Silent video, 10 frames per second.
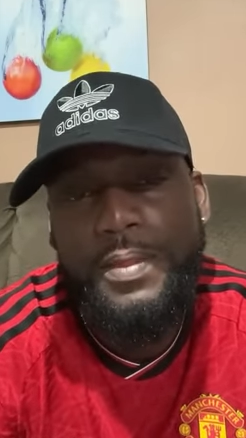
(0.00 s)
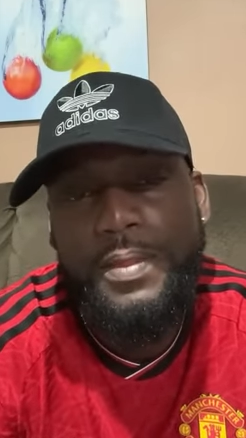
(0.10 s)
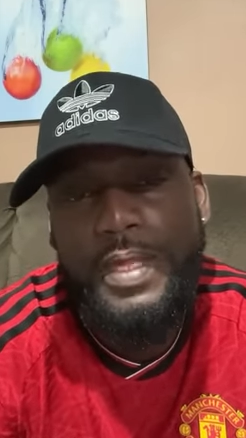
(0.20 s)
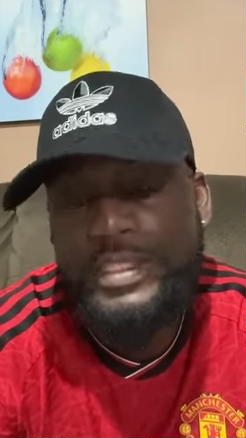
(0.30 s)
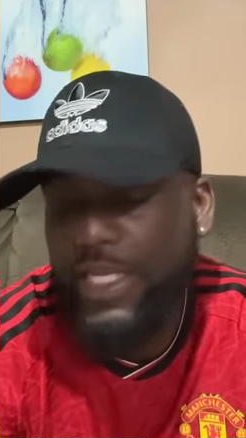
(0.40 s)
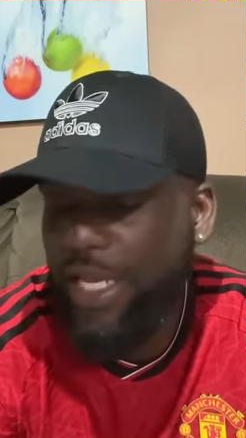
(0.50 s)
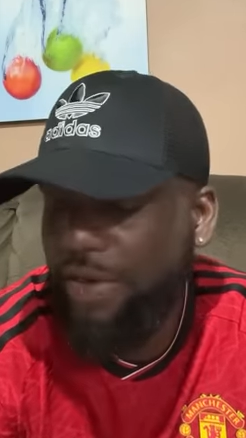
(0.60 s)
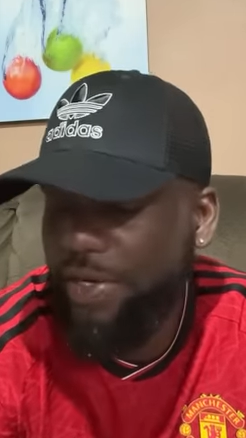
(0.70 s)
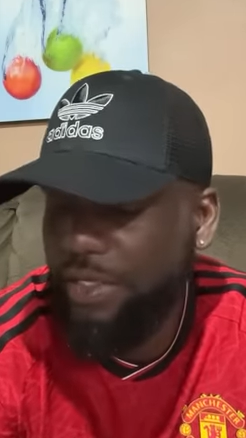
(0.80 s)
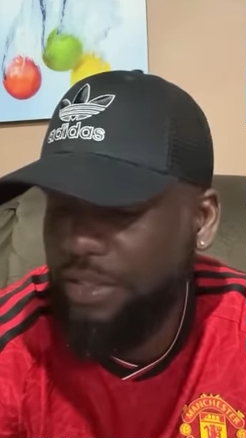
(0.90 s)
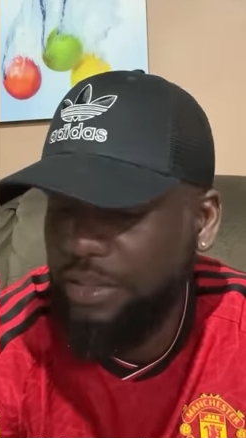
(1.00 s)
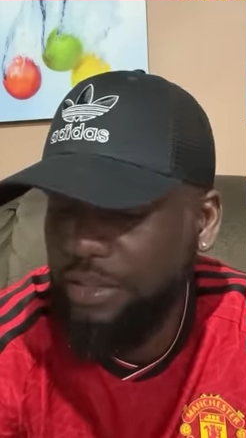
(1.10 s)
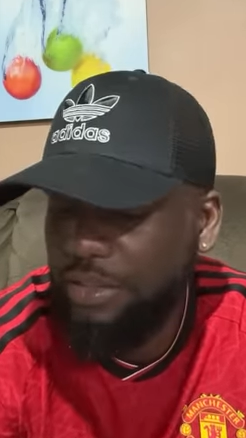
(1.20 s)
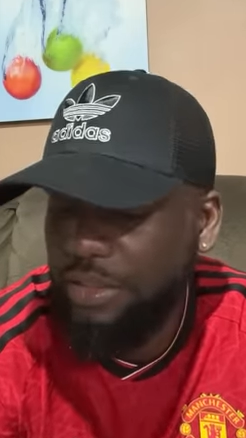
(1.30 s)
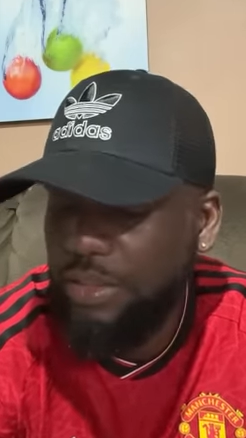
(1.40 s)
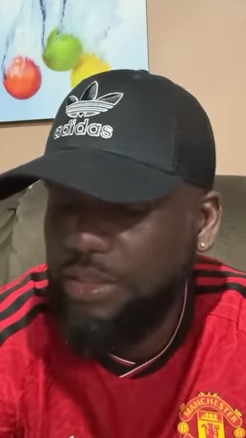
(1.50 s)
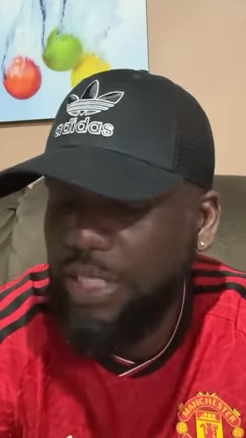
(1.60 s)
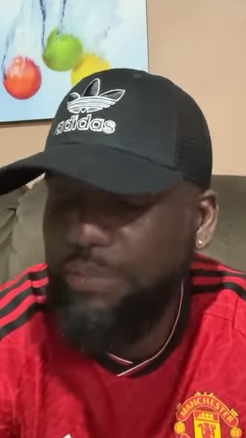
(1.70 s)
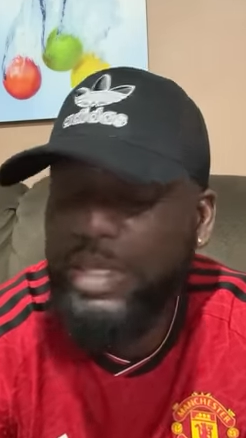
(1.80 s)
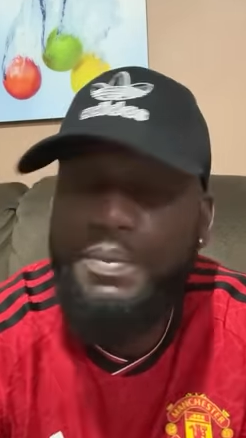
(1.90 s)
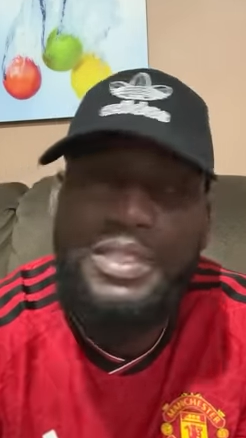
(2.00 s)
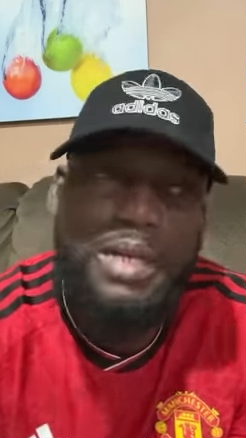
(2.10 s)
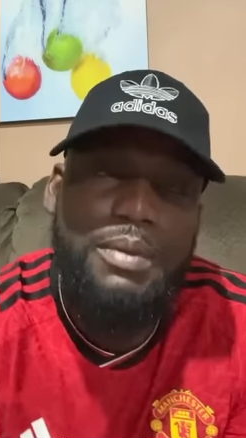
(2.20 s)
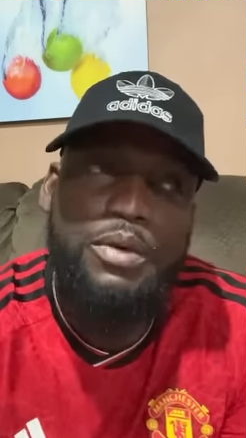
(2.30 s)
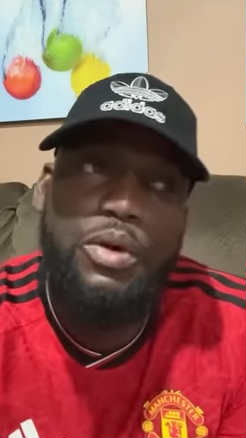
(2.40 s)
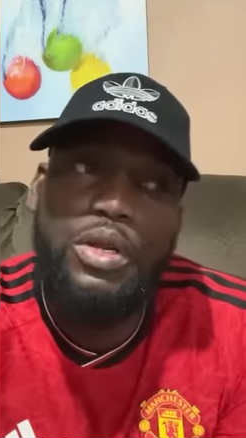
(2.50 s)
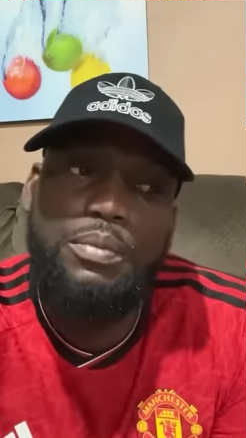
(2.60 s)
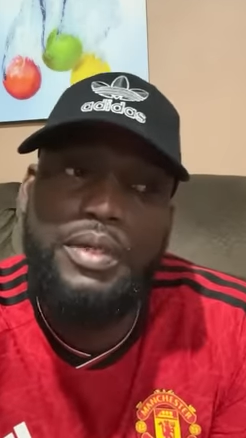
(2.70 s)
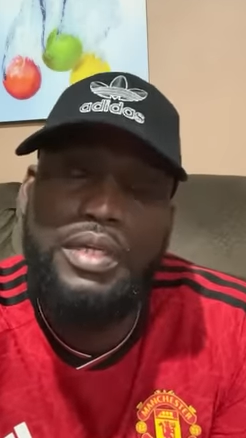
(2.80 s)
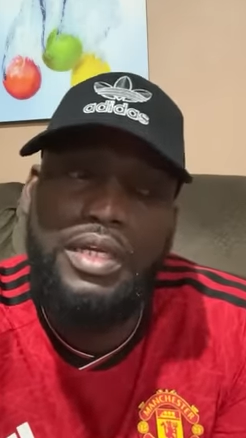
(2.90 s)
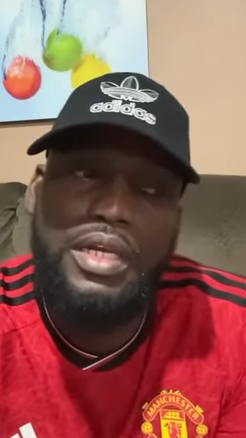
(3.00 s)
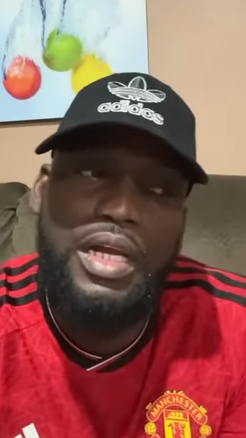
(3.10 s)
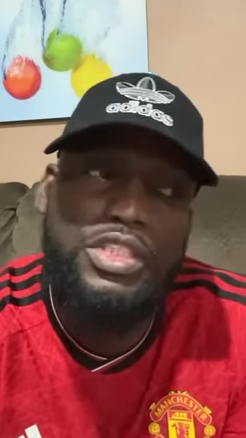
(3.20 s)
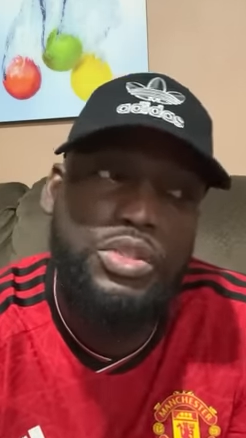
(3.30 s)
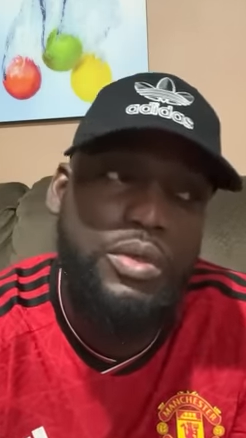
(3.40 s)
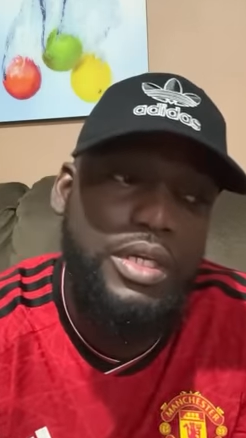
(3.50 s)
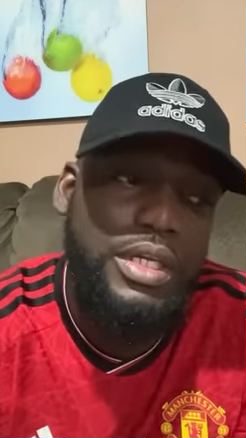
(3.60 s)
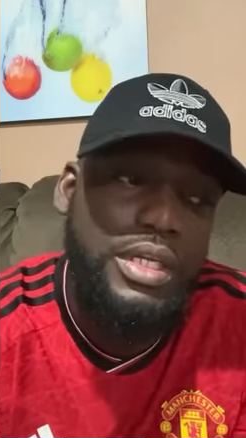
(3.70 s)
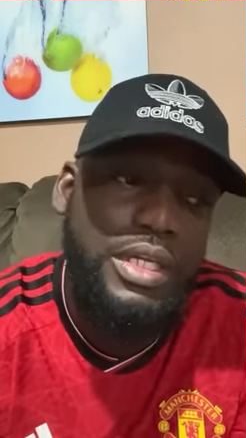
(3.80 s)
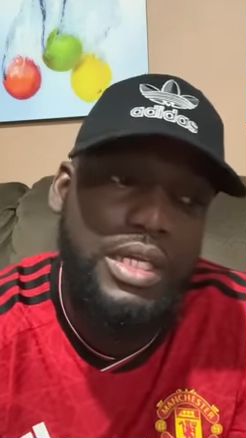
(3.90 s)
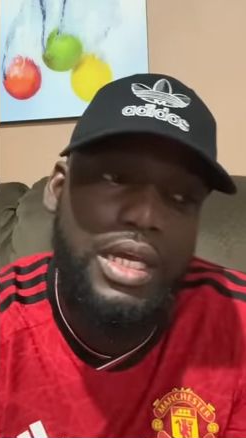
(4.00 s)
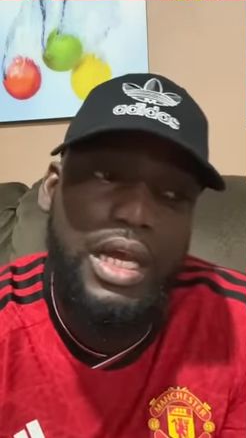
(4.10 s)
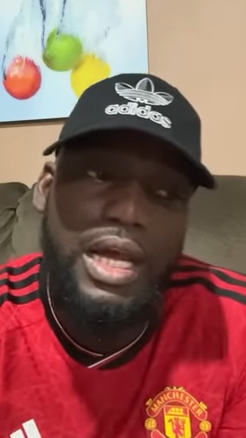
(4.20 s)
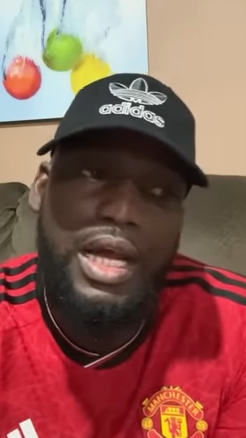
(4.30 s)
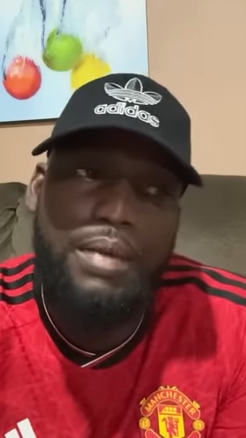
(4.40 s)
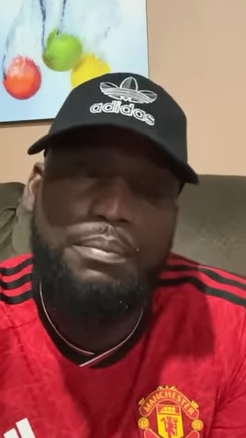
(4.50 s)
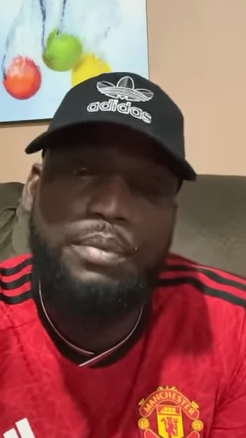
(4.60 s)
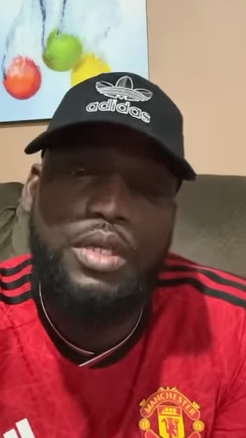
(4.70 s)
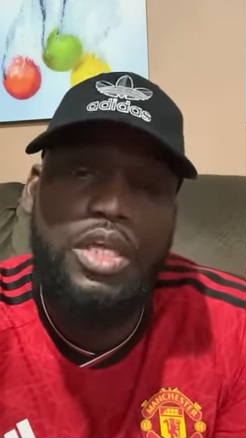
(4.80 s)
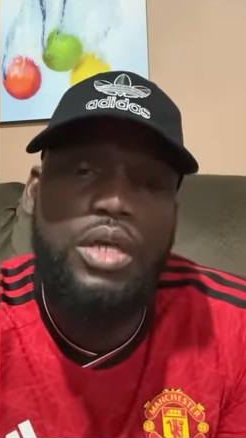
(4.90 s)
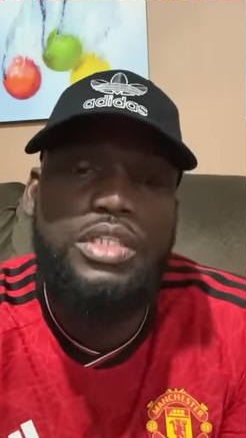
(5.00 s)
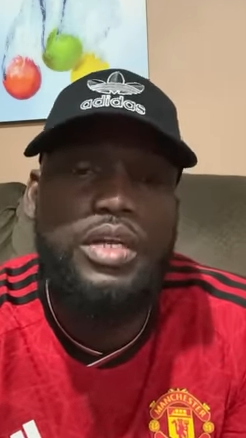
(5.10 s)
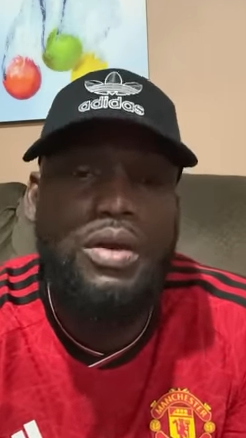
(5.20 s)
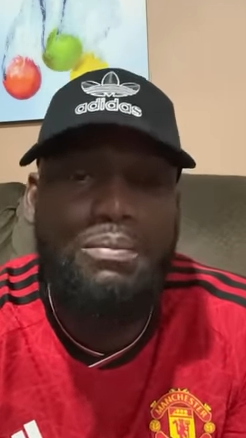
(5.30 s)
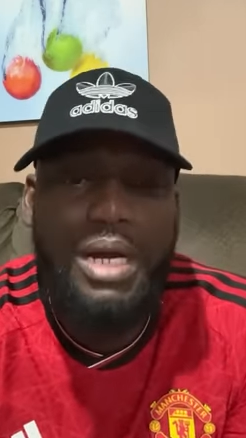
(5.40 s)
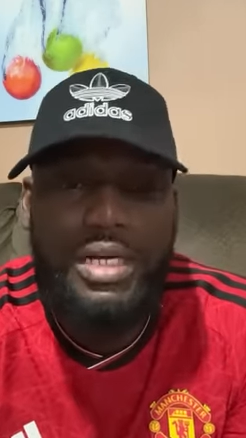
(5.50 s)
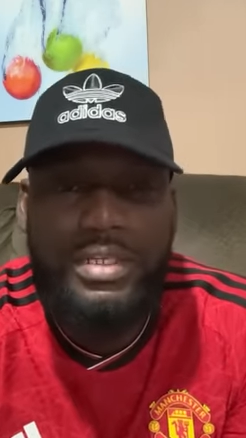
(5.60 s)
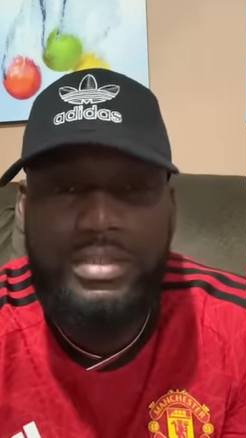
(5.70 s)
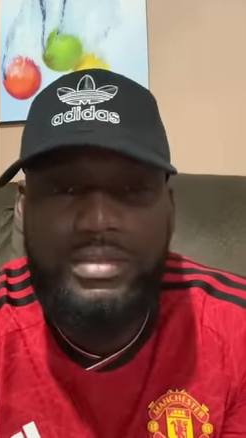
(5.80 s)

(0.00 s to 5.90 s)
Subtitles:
You send it already? No problem. Send me a picture, my mobile up here, and show you. Give out a number.